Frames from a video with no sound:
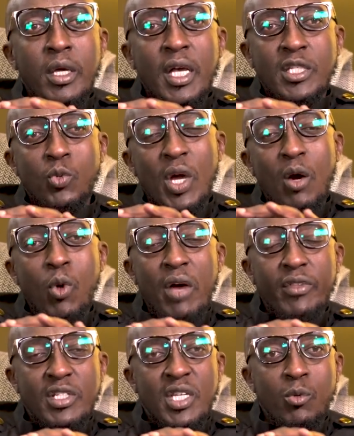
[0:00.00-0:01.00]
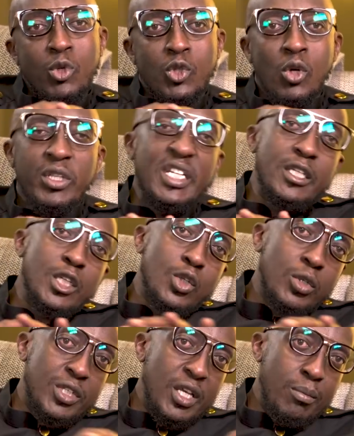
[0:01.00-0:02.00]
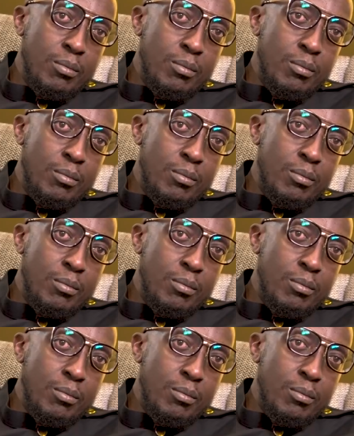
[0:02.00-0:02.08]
Yes, we have the team which is called the digital team.